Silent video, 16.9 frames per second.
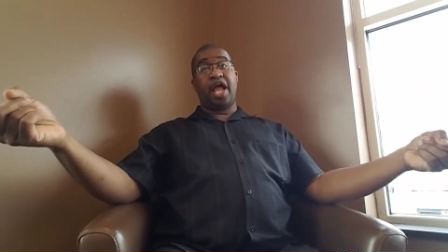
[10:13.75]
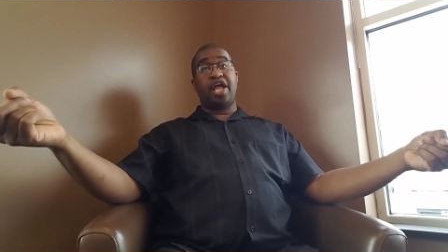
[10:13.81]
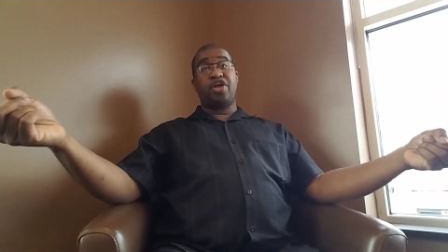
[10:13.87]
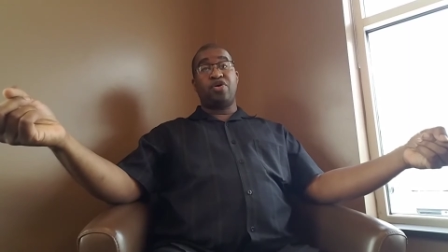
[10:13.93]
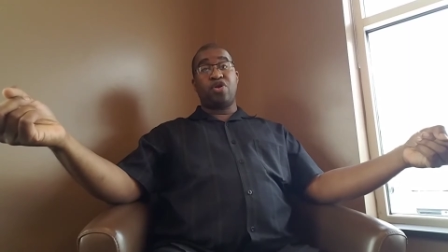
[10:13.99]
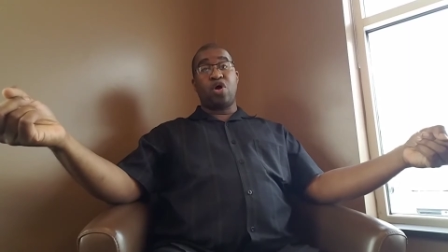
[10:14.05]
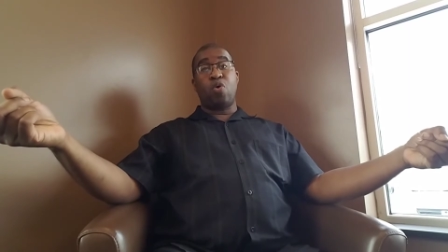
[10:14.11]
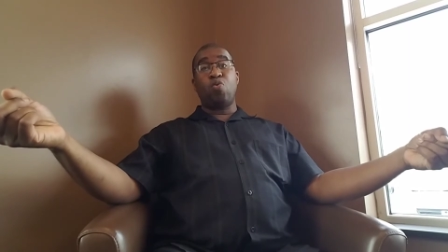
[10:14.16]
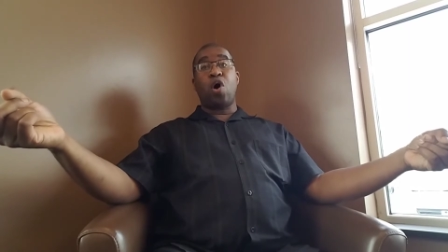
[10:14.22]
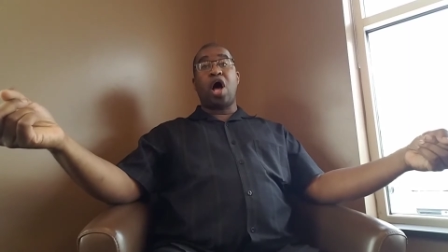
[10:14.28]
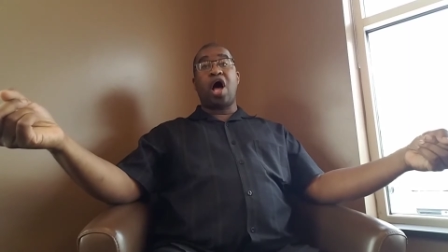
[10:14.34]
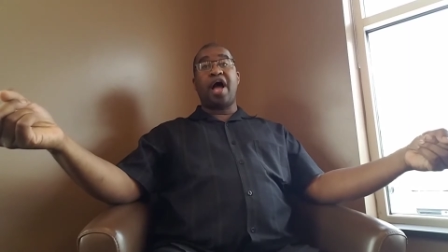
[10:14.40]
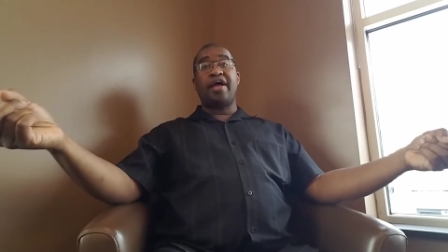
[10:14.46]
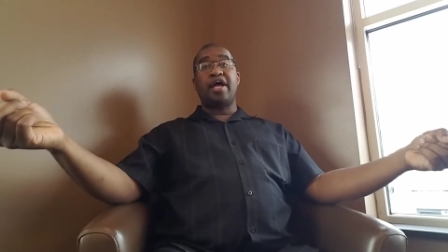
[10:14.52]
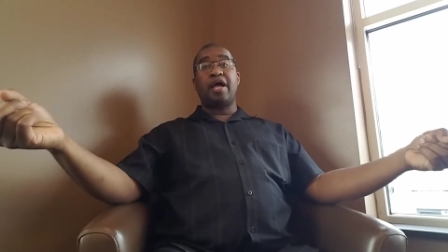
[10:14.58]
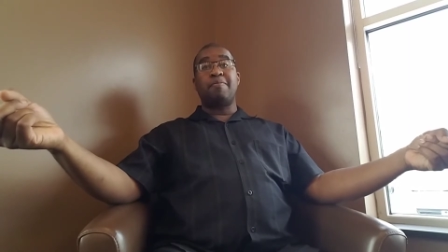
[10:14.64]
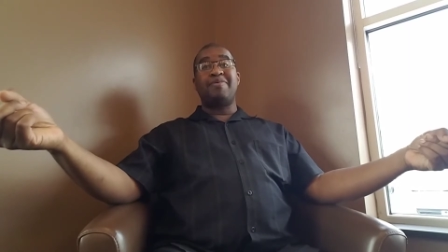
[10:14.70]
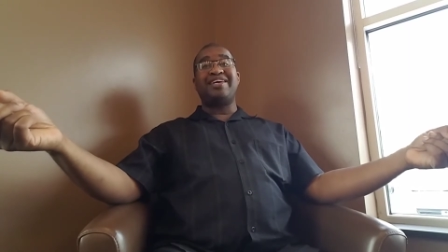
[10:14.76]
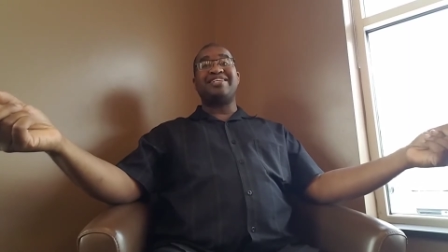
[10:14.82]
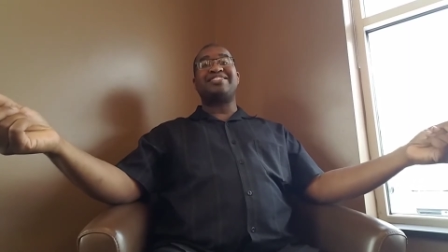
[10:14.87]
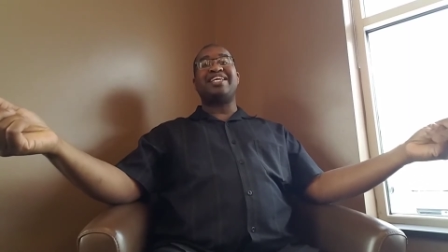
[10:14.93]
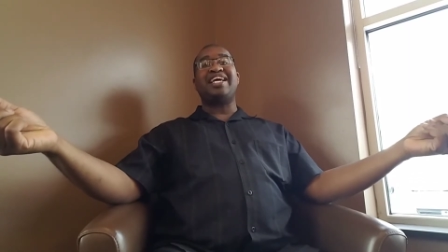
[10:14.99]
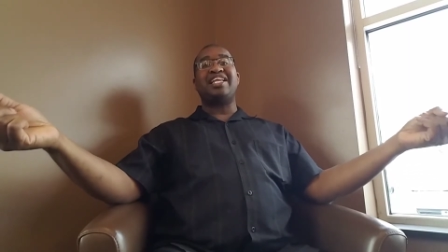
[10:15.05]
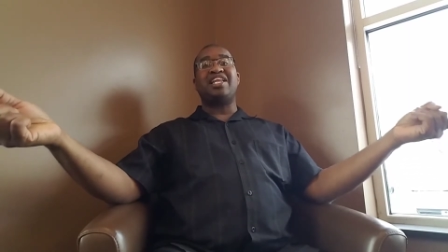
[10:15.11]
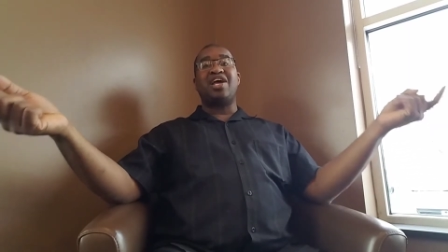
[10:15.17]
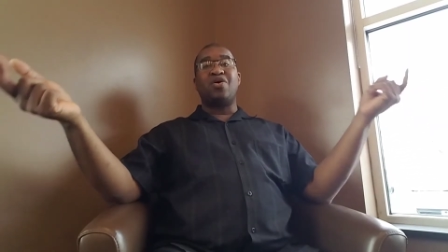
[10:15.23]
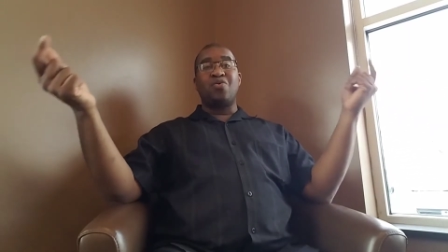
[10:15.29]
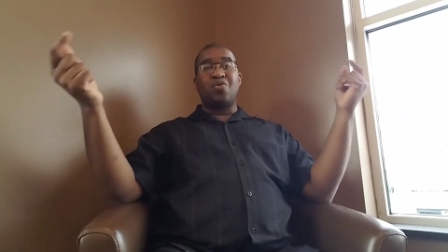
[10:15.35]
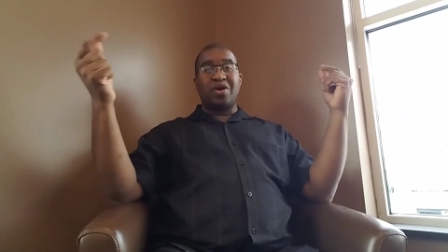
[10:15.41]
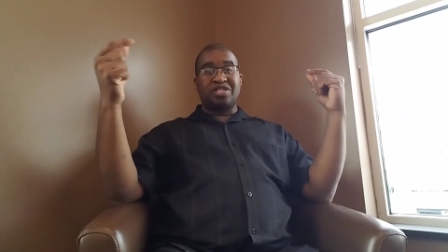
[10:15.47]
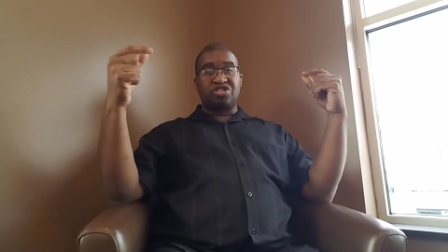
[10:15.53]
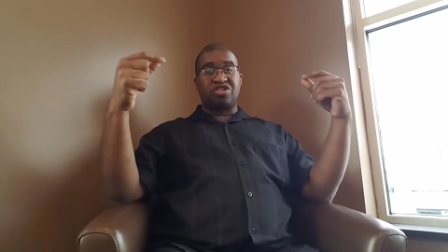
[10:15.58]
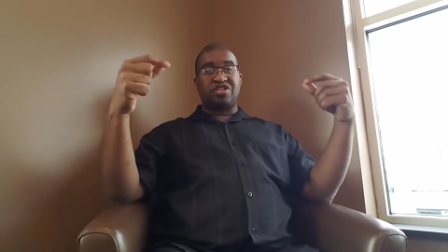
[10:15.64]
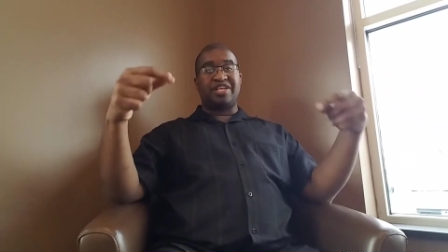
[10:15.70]
You know why? Because it
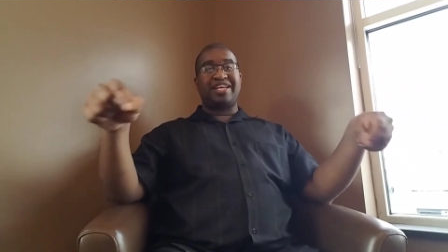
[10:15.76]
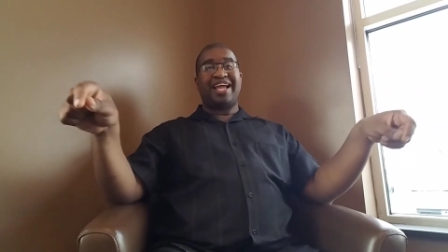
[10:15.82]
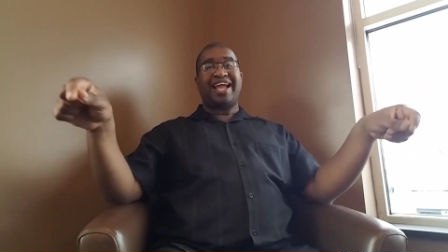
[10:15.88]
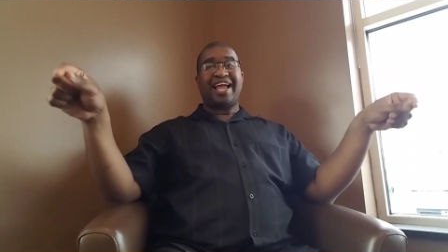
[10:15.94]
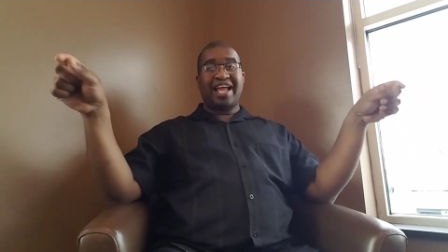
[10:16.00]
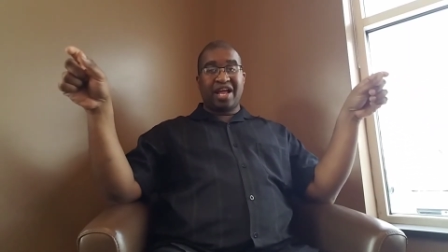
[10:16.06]
originally